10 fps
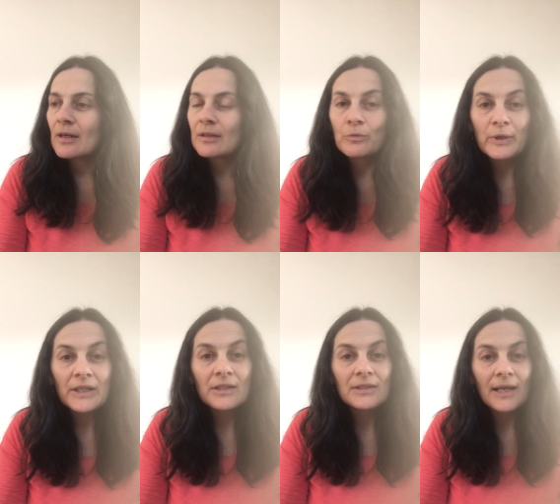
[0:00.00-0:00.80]
and the
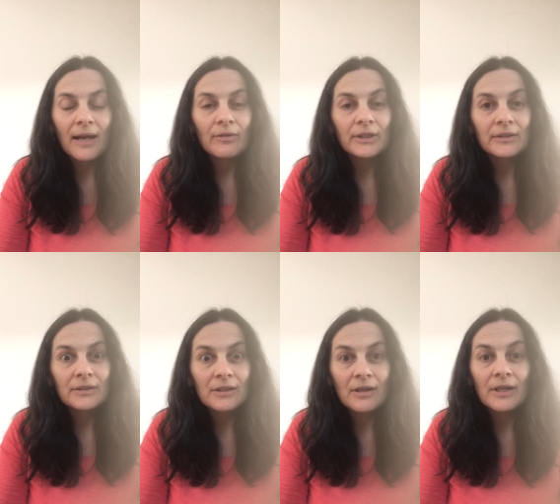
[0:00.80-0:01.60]
wind is howling and
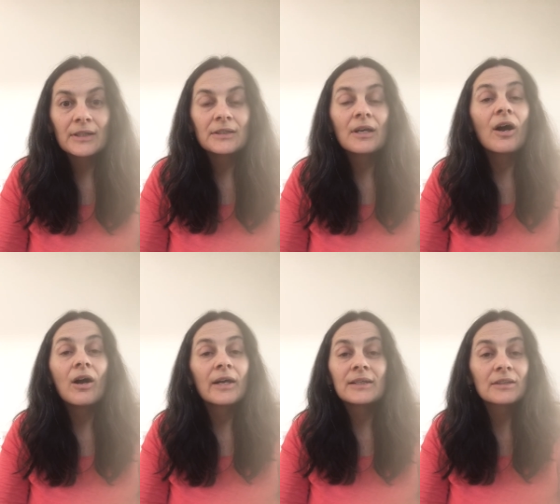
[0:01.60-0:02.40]
the tide is
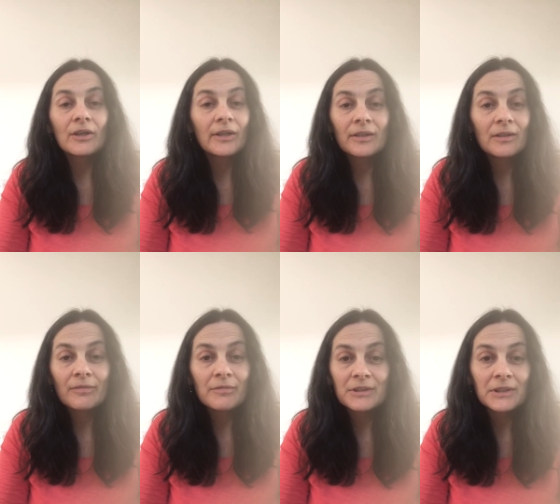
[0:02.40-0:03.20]
high. It's higher than
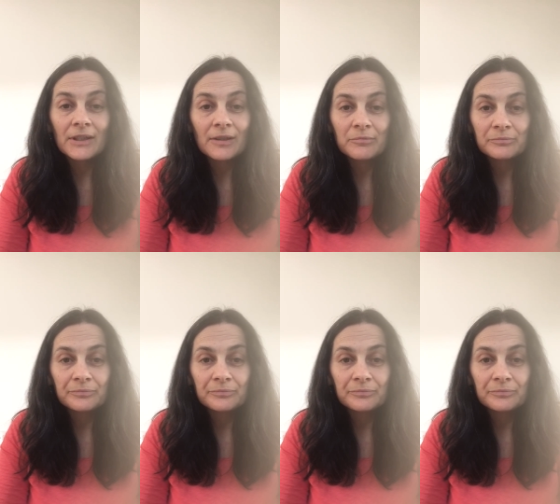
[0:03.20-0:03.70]
I've ever seen it.